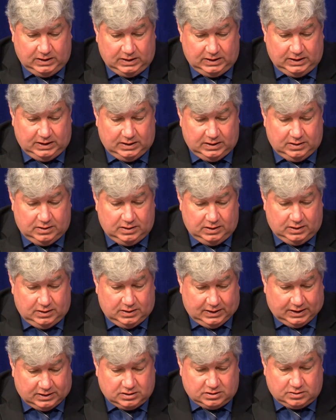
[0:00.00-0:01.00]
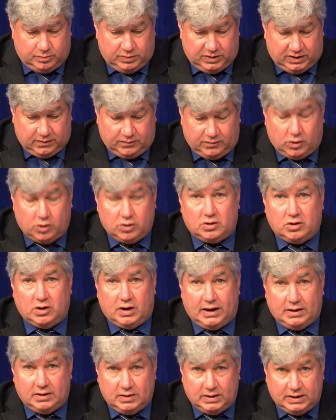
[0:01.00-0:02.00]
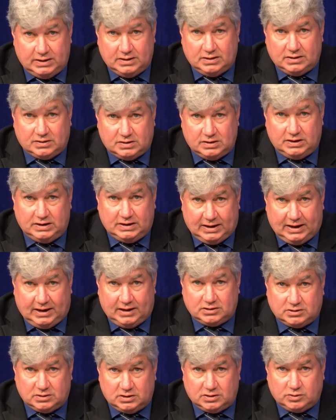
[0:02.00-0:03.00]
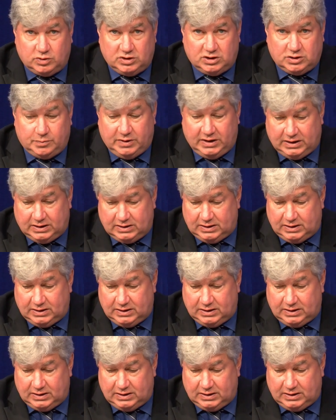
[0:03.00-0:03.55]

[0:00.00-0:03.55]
in that's being voted on in the city council as we speak,